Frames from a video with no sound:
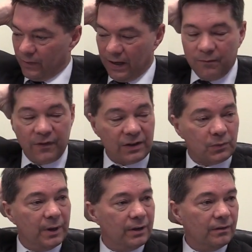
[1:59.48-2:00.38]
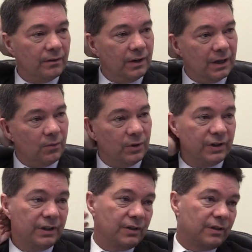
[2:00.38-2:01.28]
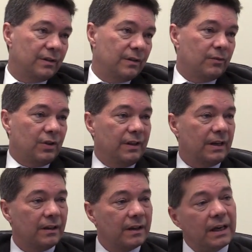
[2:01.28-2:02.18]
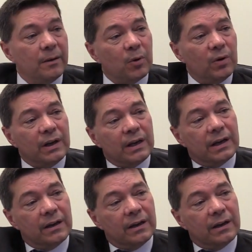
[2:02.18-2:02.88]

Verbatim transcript: investment, you know, which is obviously the key point in it,